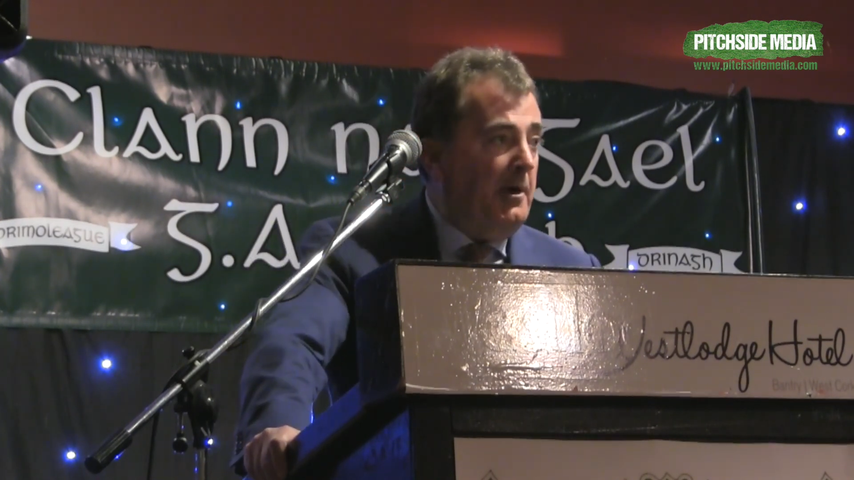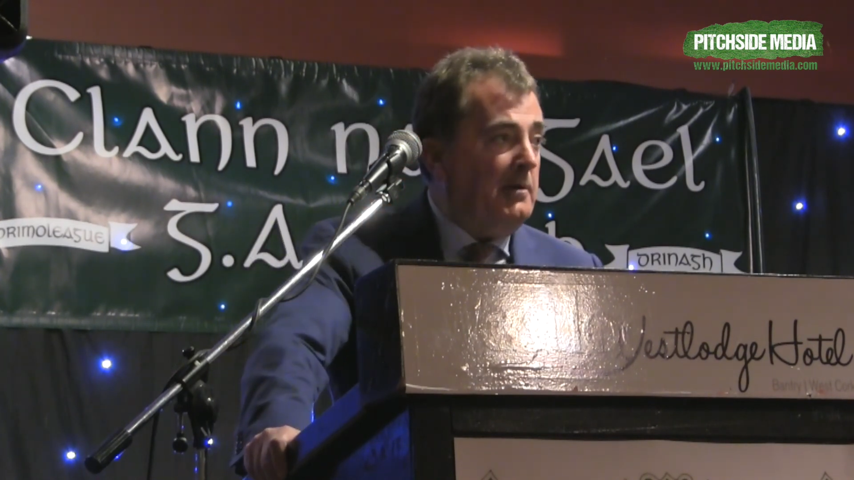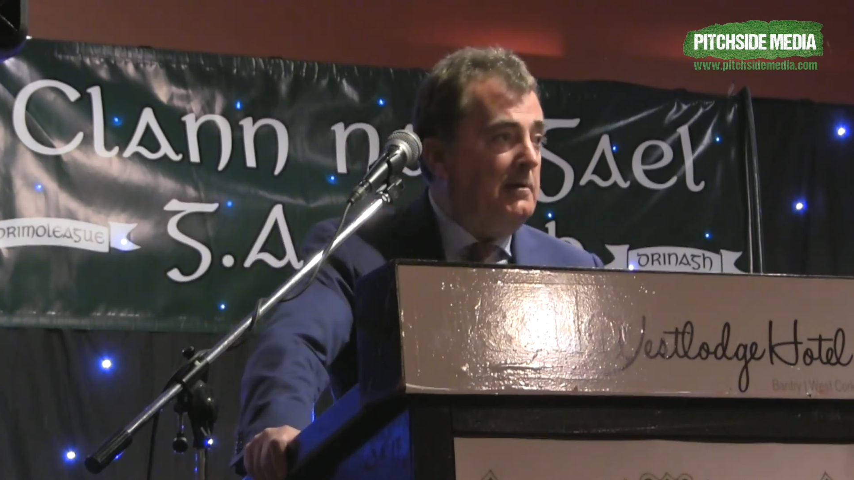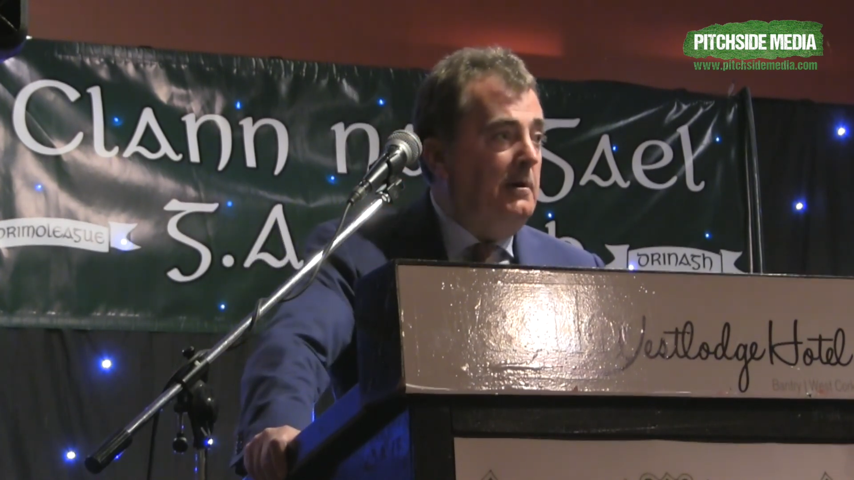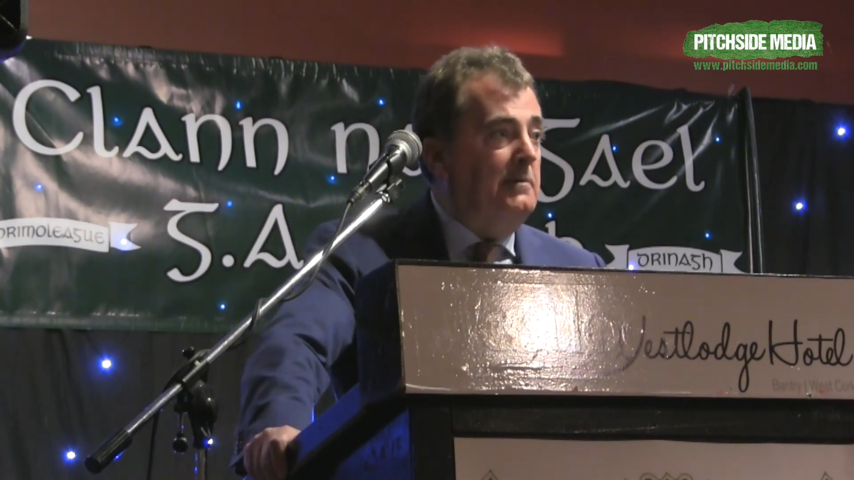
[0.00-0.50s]

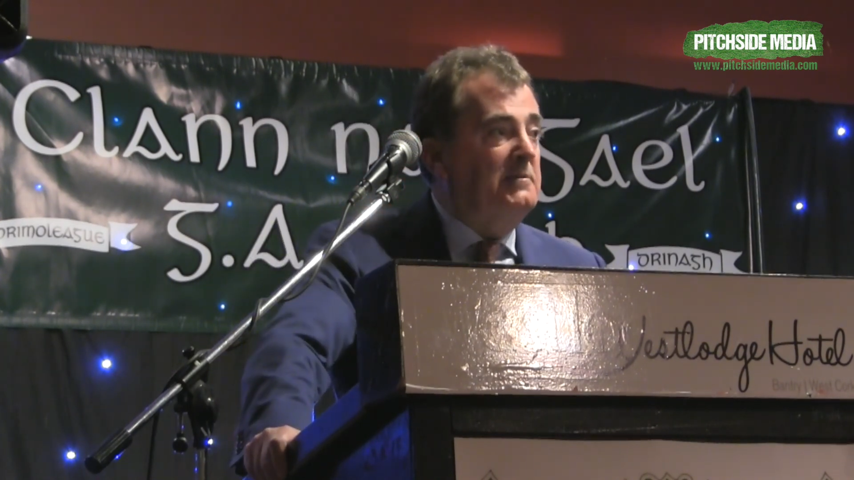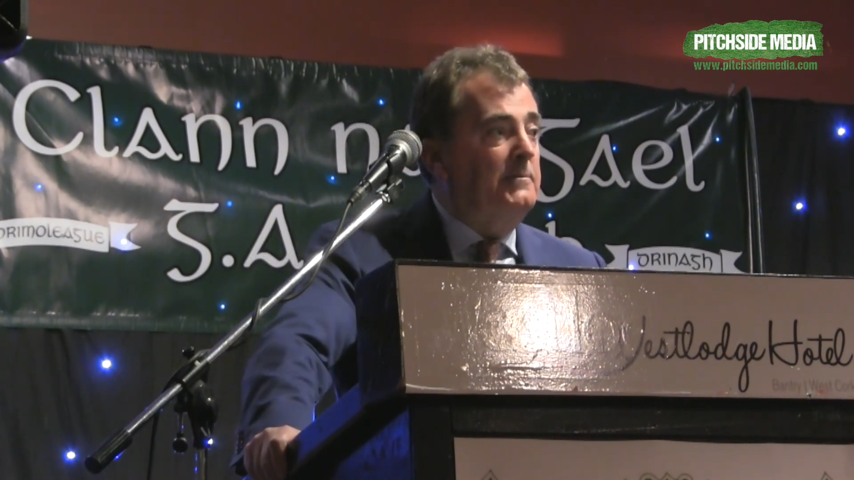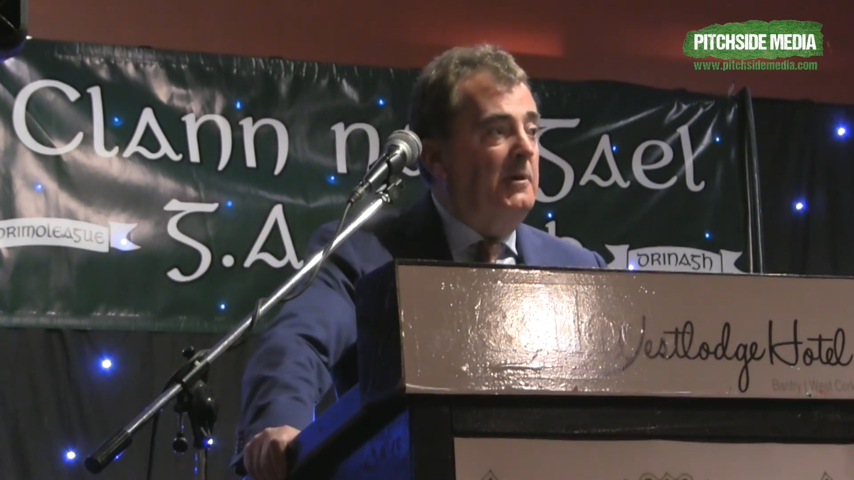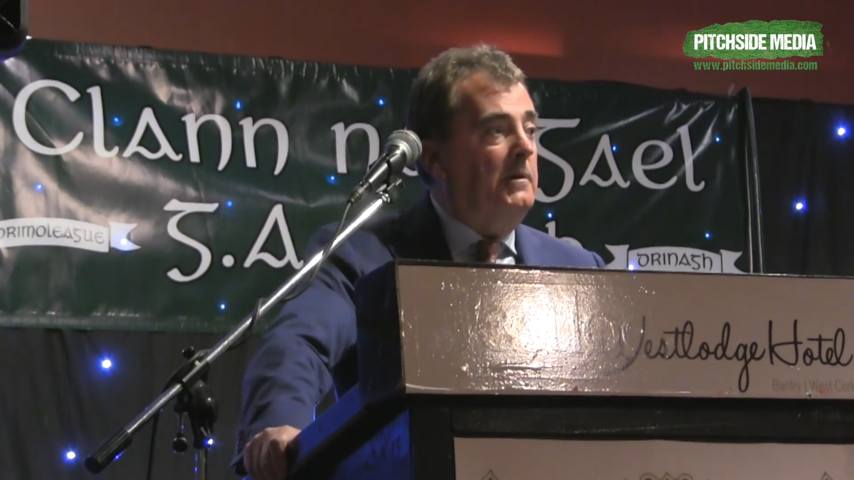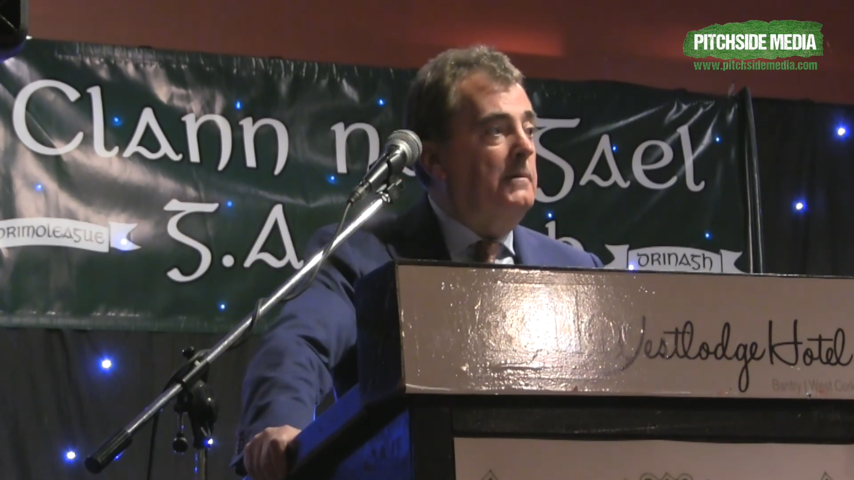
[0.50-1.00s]
Pat Collins
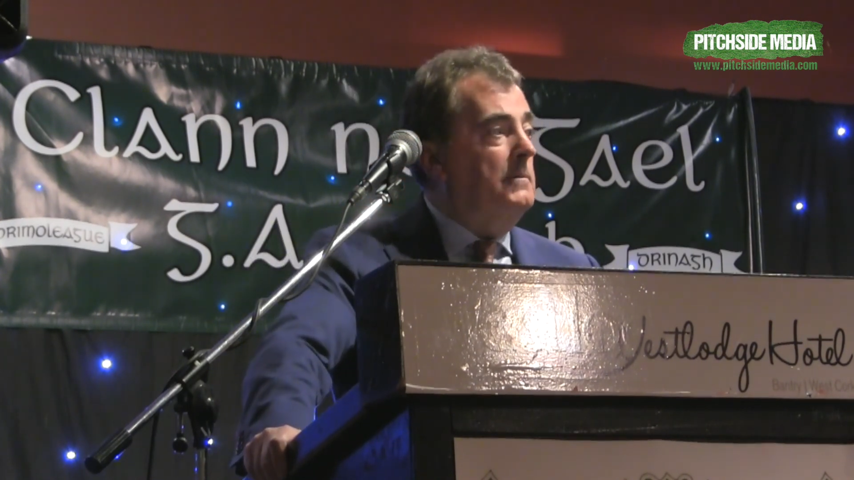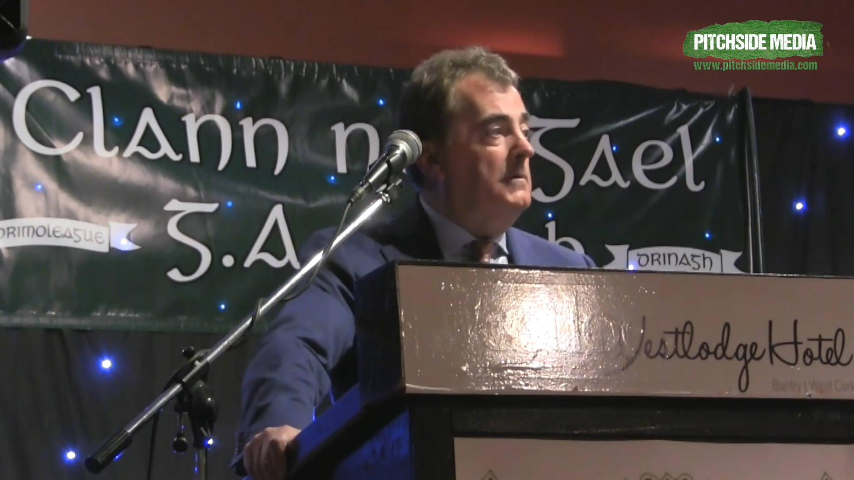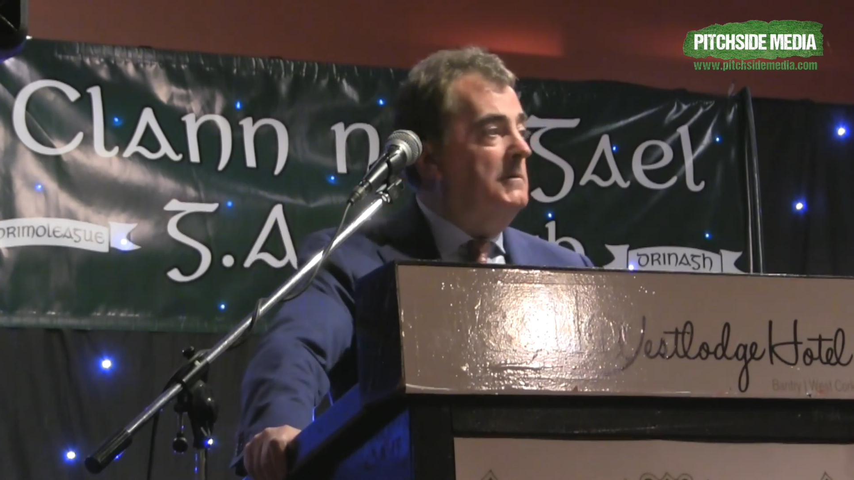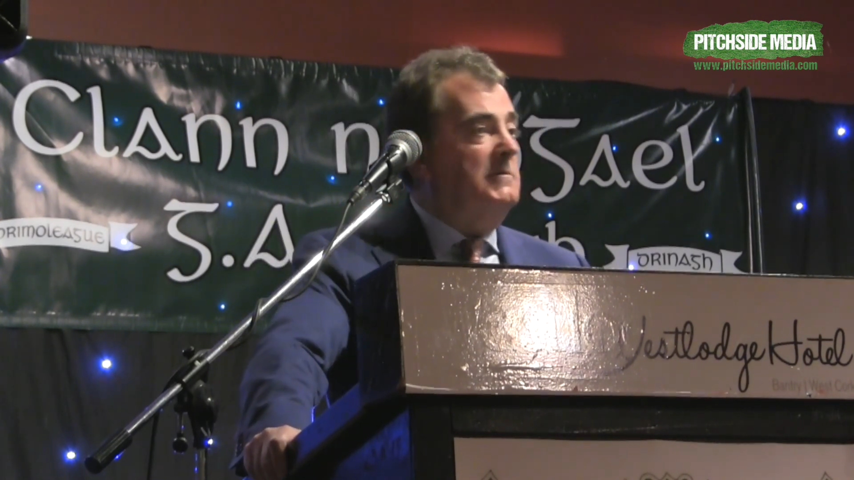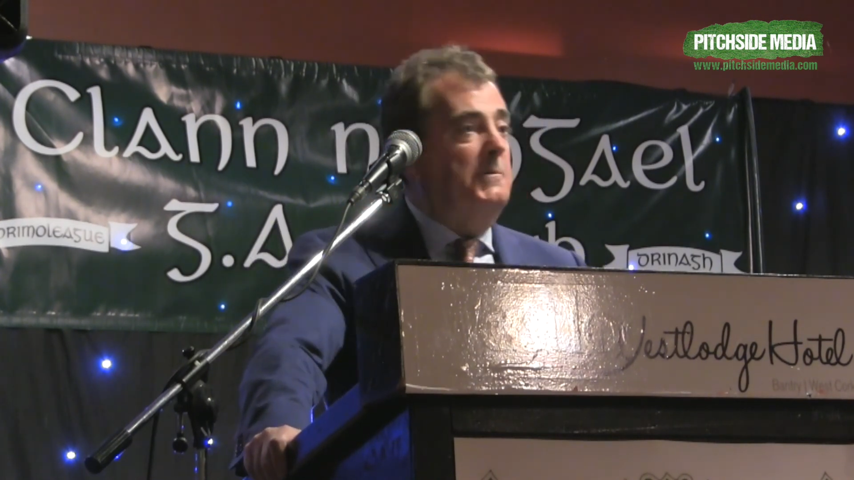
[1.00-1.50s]
may
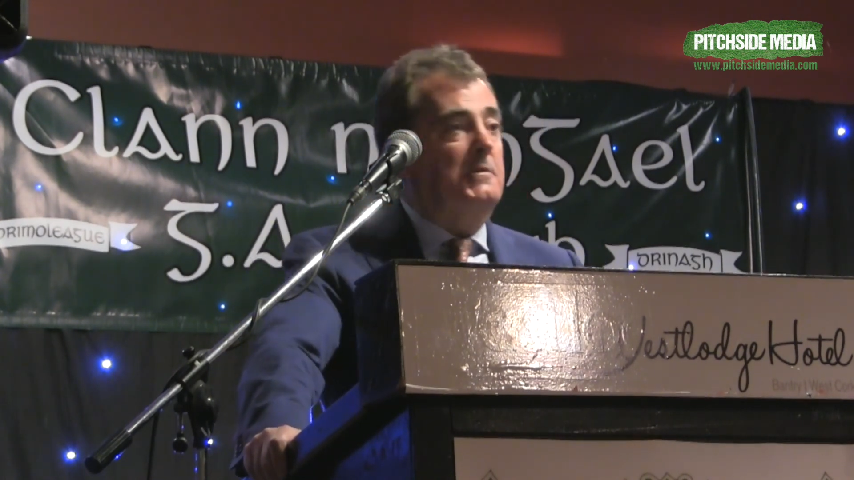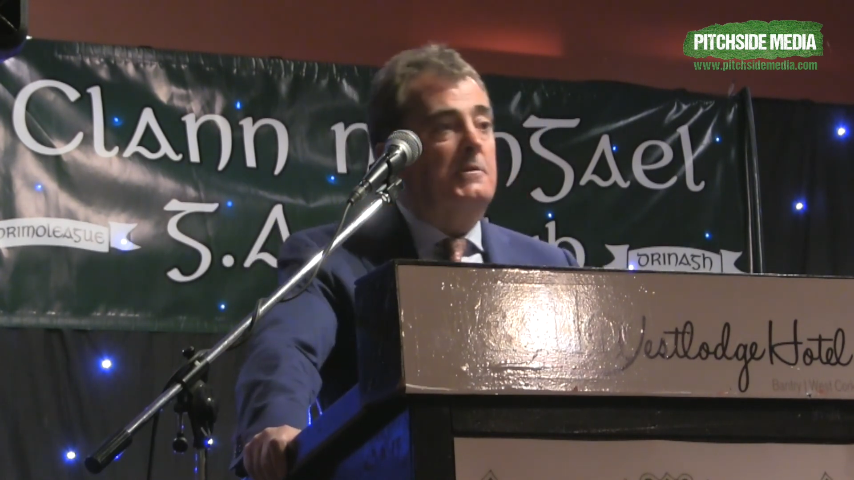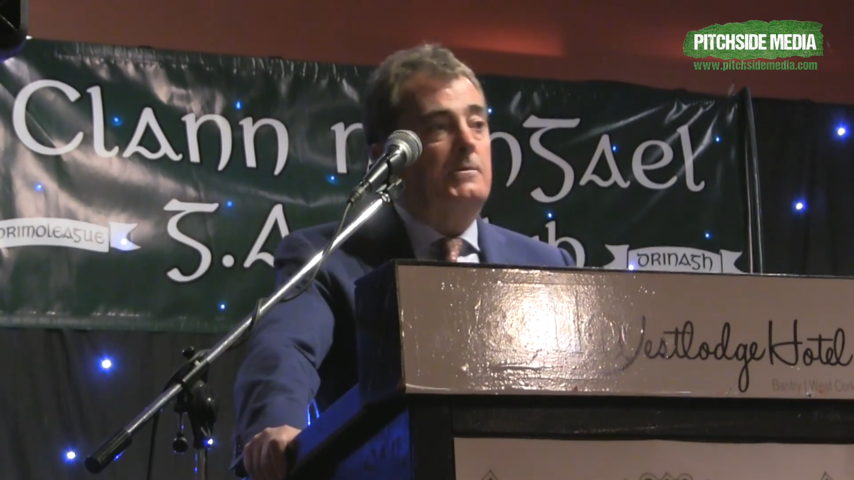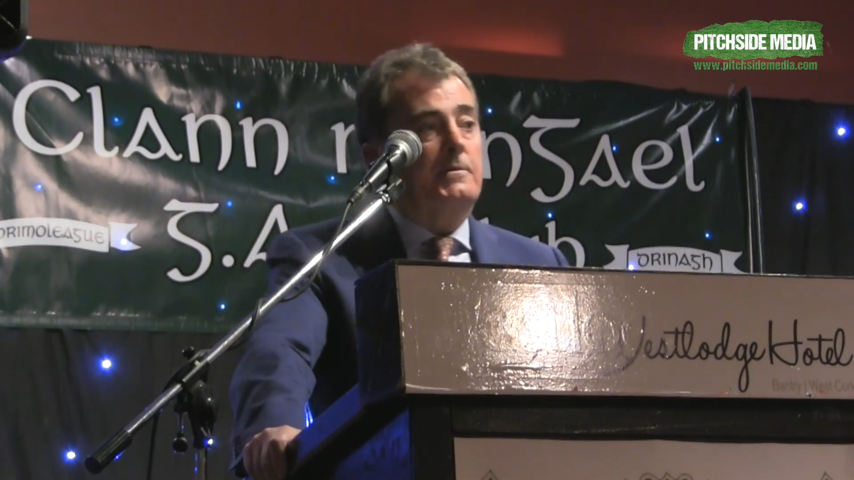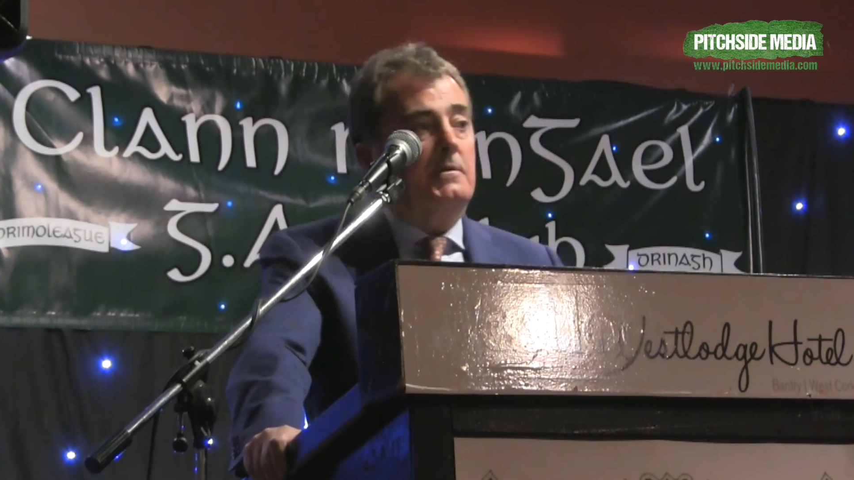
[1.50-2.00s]
speak
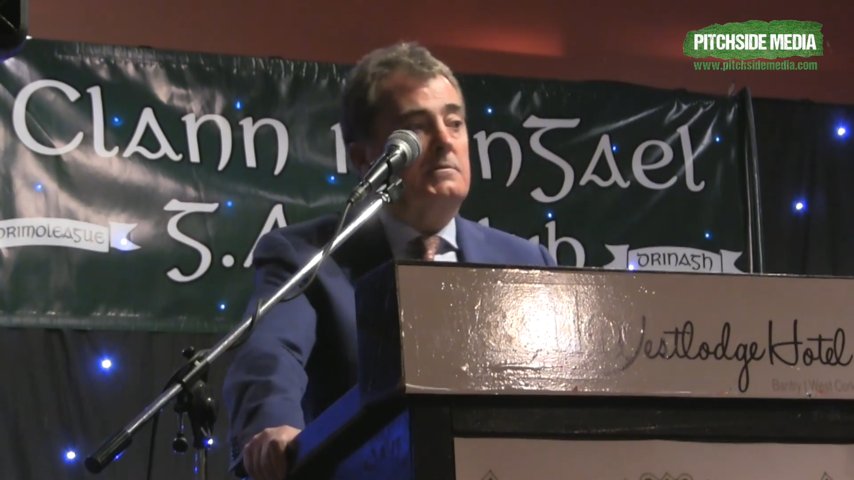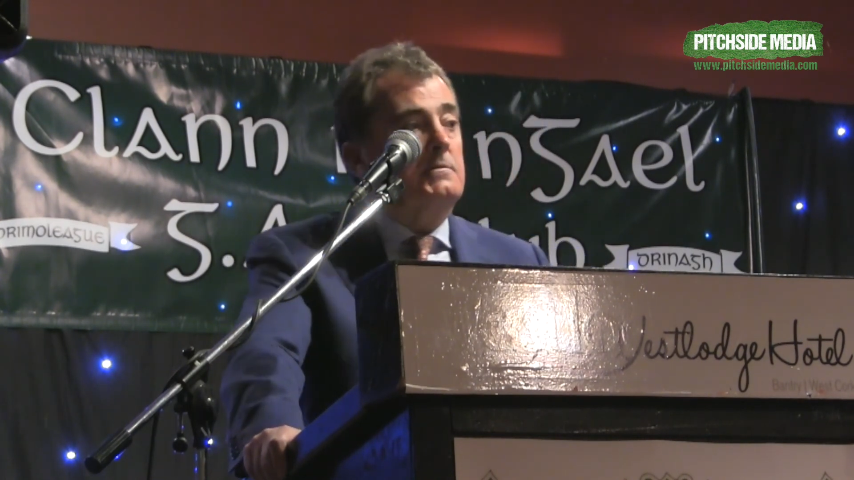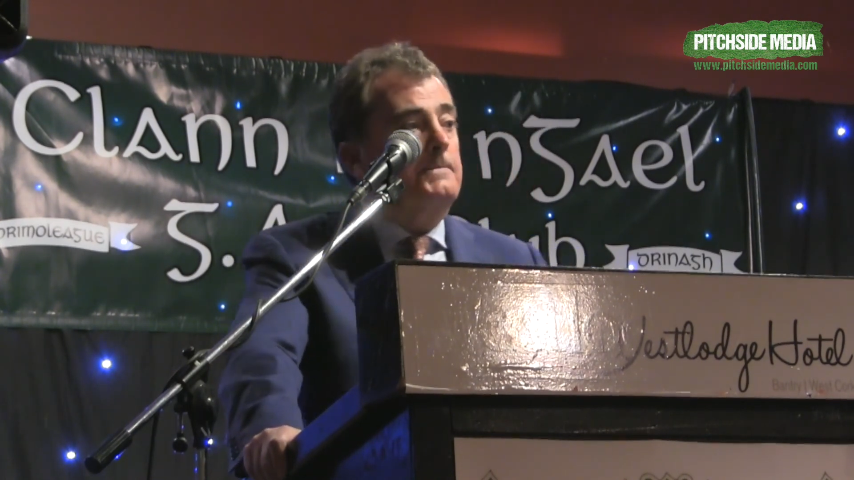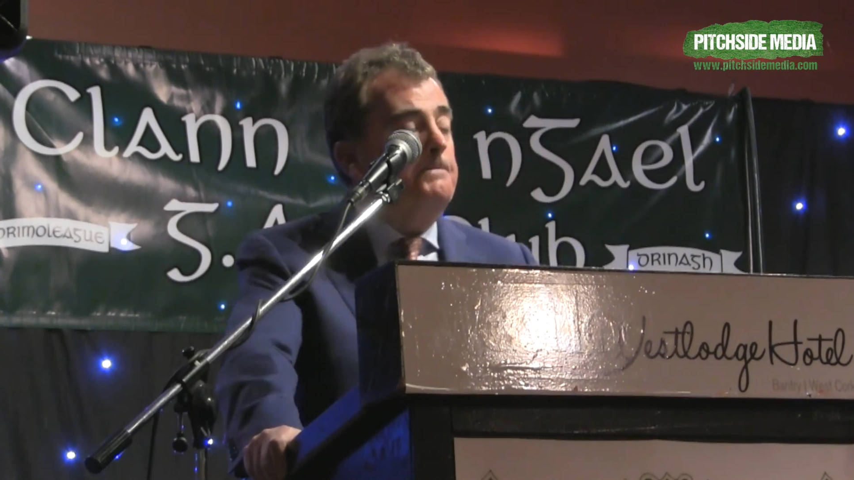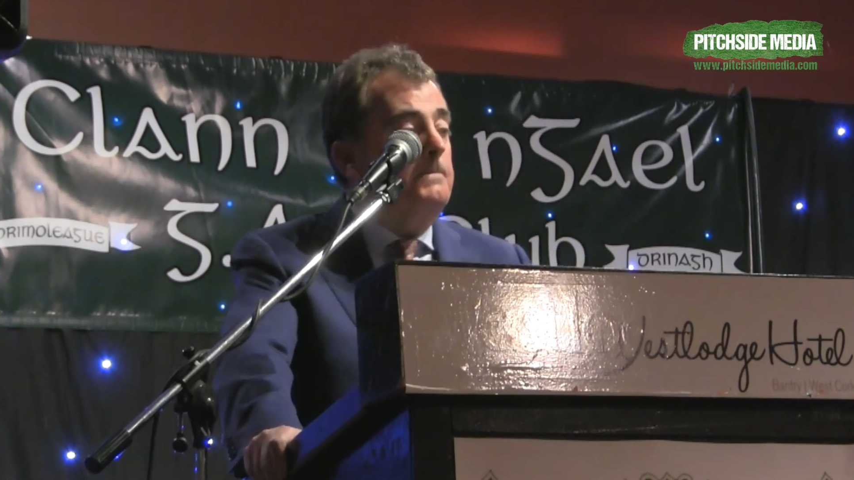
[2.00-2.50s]
to you on
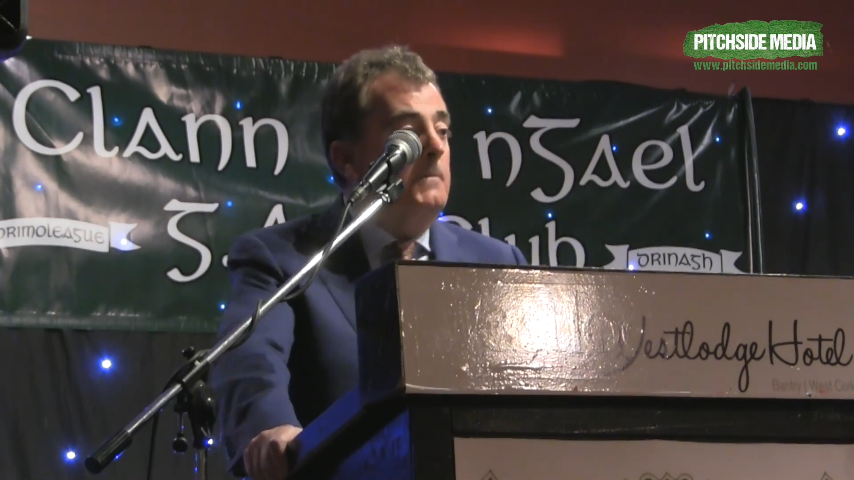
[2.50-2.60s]
this.